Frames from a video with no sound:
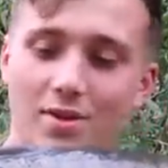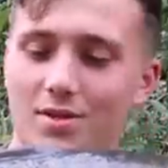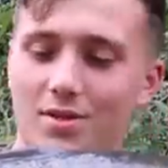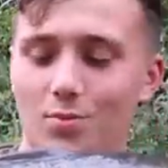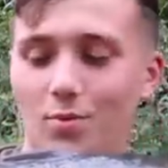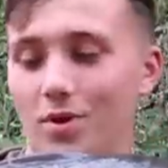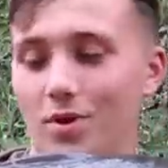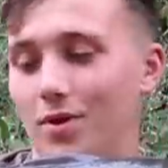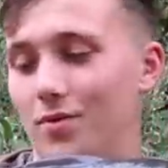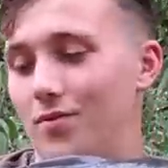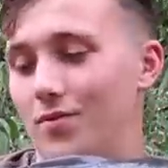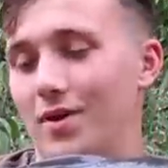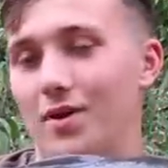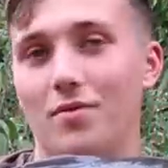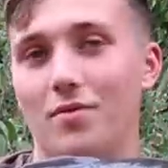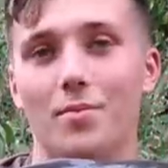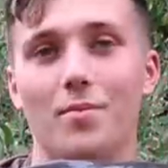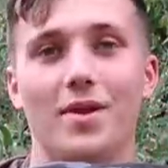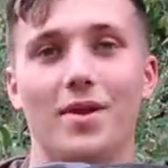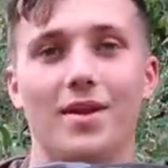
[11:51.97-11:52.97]
It's worth
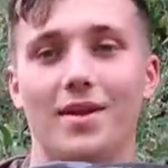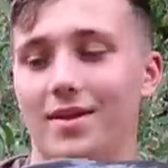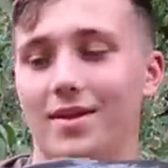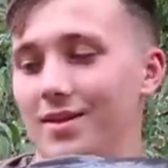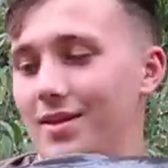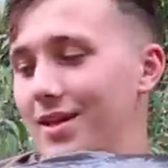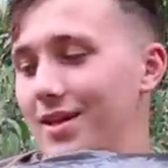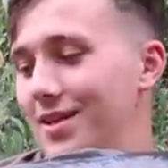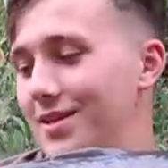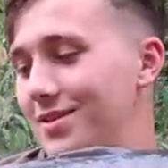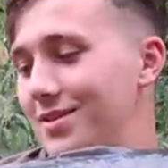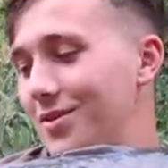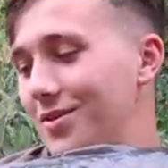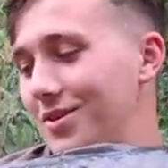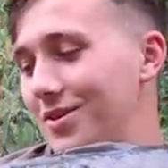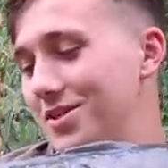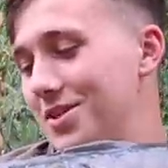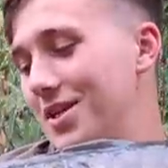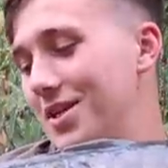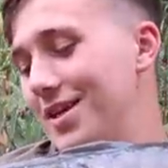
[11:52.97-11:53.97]
every minute it is,
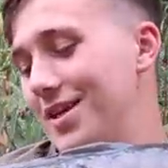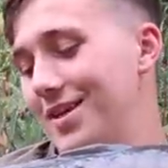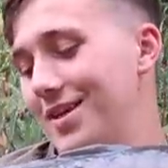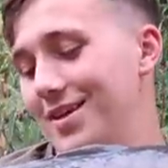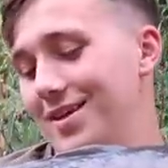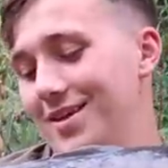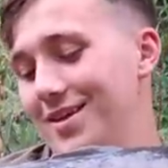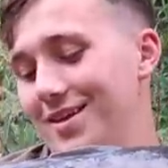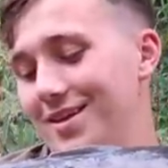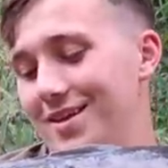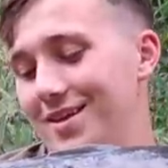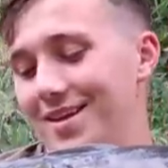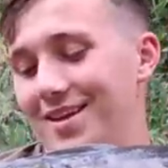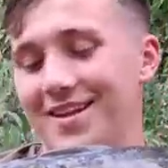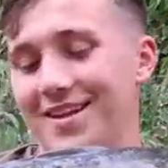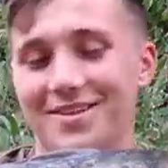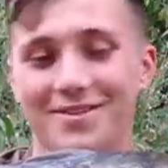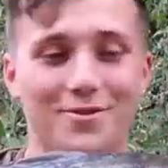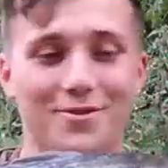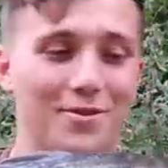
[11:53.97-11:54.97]
honestly.
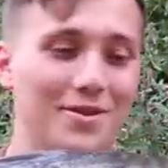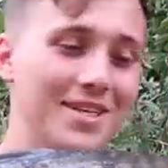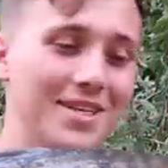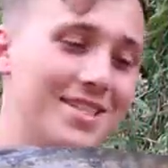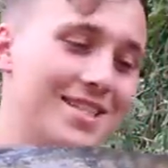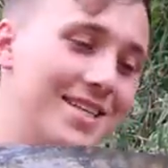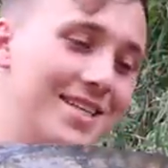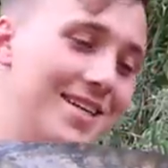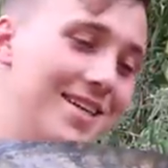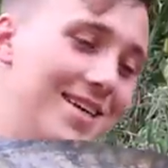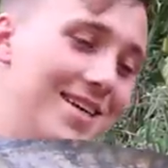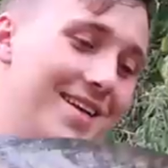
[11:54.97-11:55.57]
It's crazy.